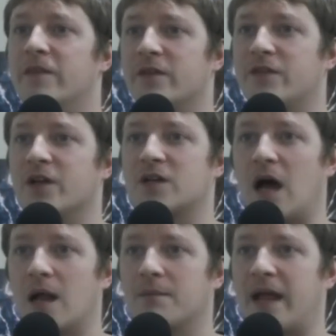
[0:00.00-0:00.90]
the
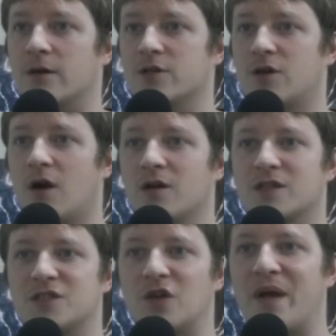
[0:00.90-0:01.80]
Talim character card
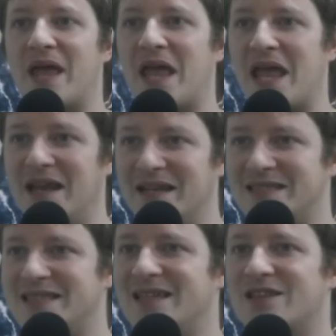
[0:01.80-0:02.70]
looks so
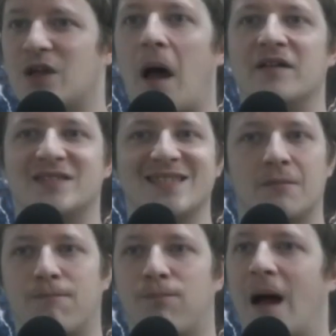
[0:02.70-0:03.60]
innocent.
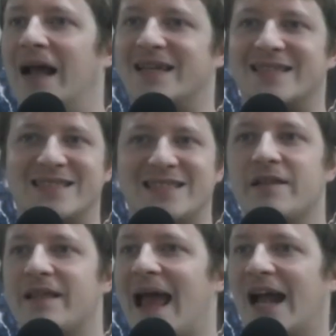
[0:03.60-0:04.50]
I can
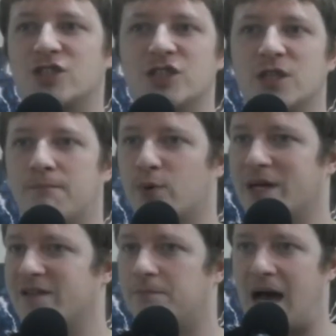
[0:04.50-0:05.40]
see the action, the
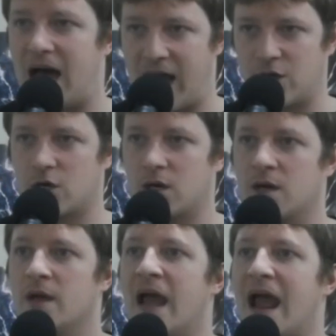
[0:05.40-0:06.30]
breeze behind her.
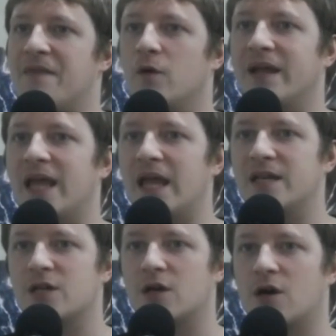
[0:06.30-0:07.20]
And then we get
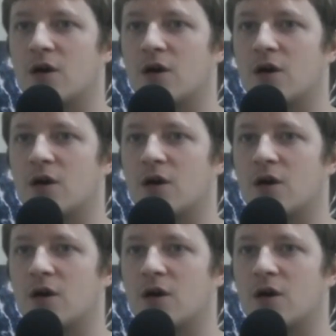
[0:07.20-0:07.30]
into